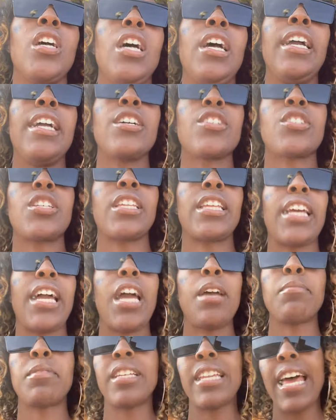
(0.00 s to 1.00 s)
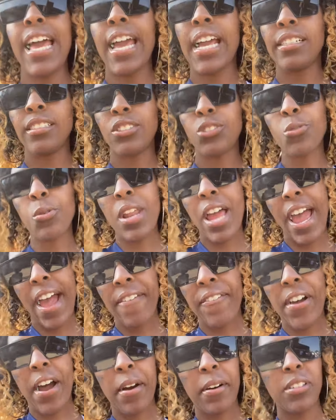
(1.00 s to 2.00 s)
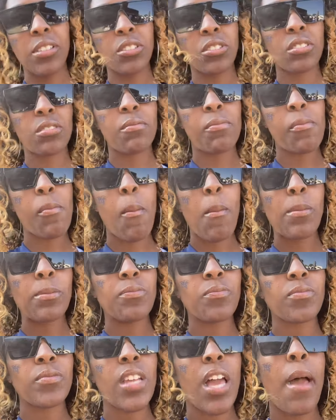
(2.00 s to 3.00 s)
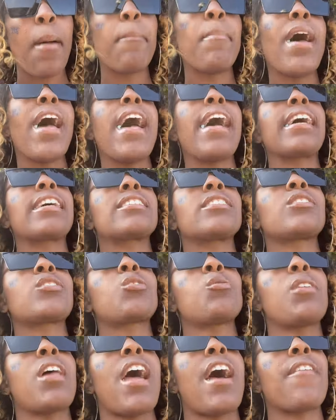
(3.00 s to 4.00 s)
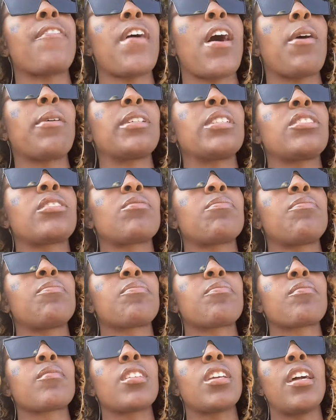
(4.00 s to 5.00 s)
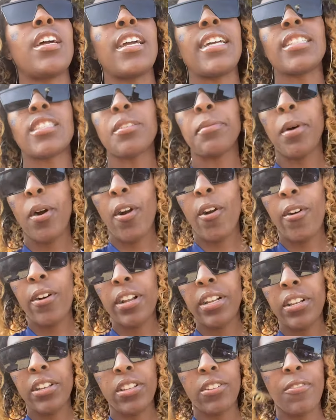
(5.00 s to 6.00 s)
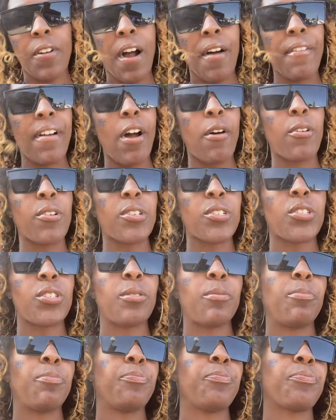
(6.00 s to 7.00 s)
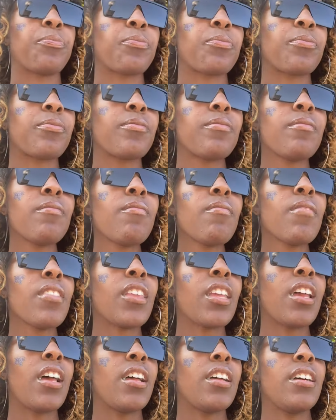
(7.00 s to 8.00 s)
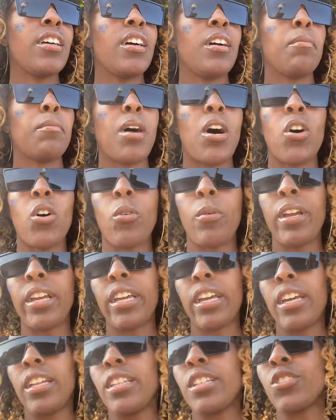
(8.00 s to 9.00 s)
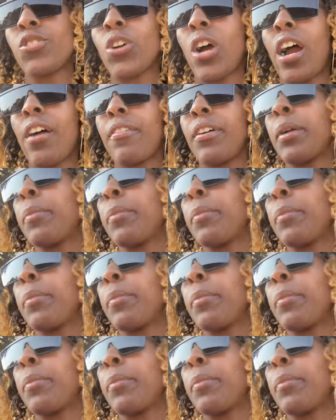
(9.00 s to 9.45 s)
Here to the game today, two and a half hours. Back, two and a half hours. And tomorrow, another five hours. My whole weekend is driving.